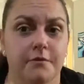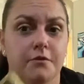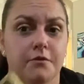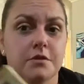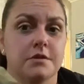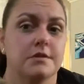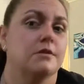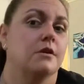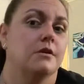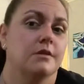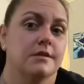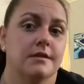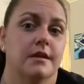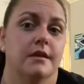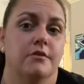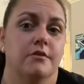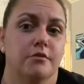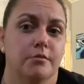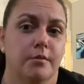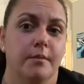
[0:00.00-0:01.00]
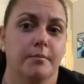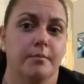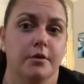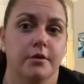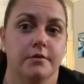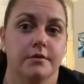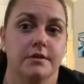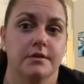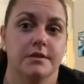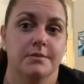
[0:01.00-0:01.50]
for as long as I can remember,
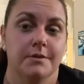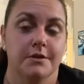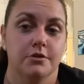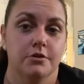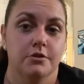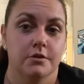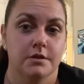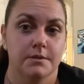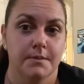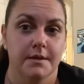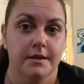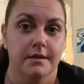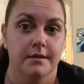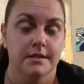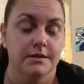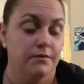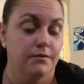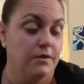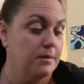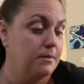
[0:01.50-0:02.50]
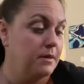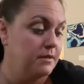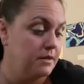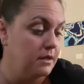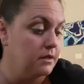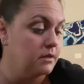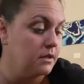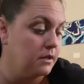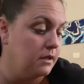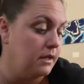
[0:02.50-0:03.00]
this picture has been in this frame. I
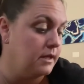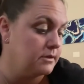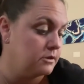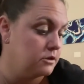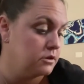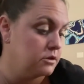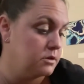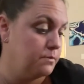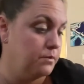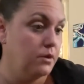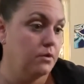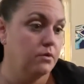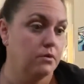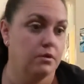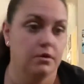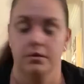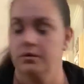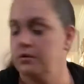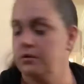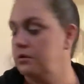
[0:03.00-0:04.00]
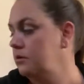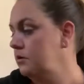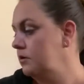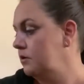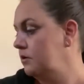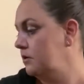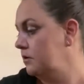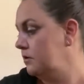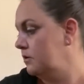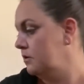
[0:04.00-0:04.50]
think the glass just broke.
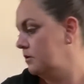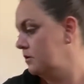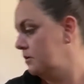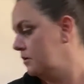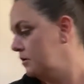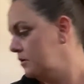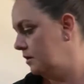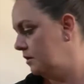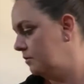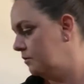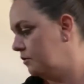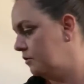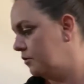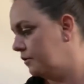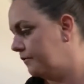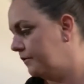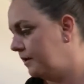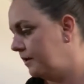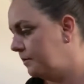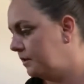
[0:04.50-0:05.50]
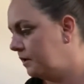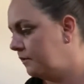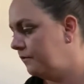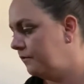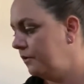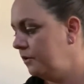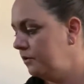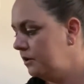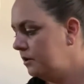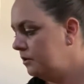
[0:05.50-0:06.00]
More family
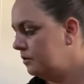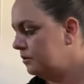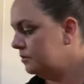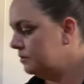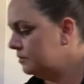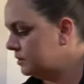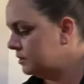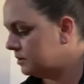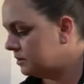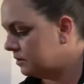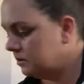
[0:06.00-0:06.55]
photos.